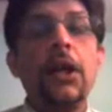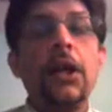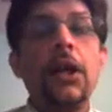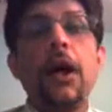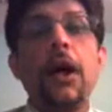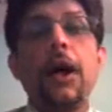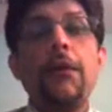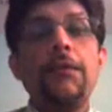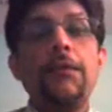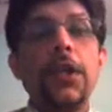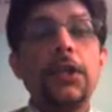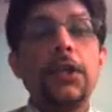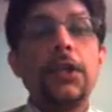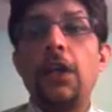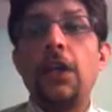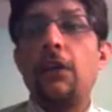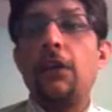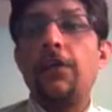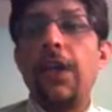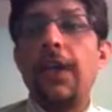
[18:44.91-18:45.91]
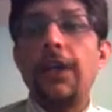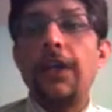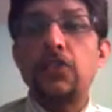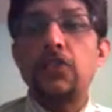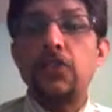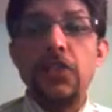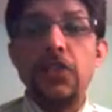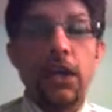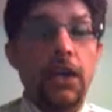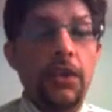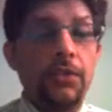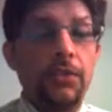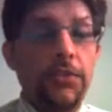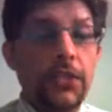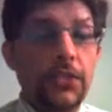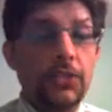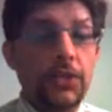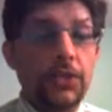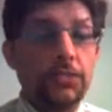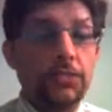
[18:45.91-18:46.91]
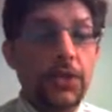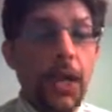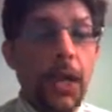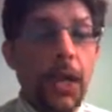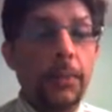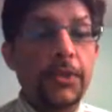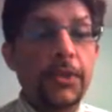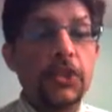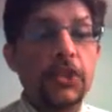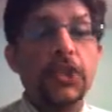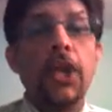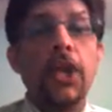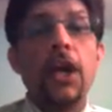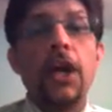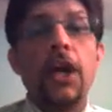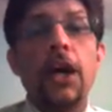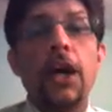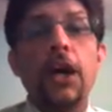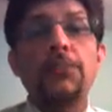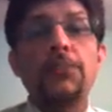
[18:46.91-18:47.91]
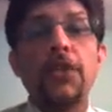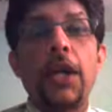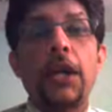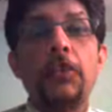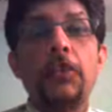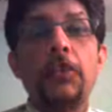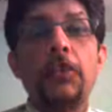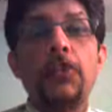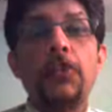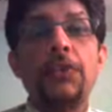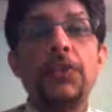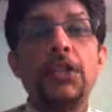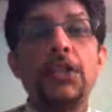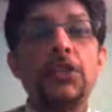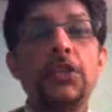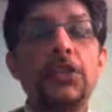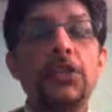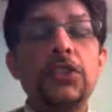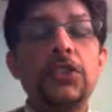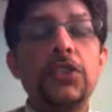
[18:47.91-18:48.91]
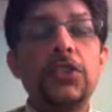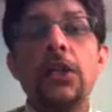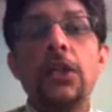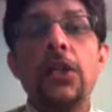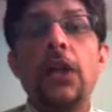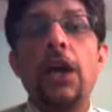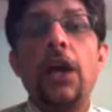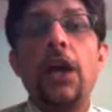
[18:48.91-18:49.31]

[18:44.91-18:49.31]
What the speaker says: Well, dear fans, friends and subscribers, I'm trying to see whether there's any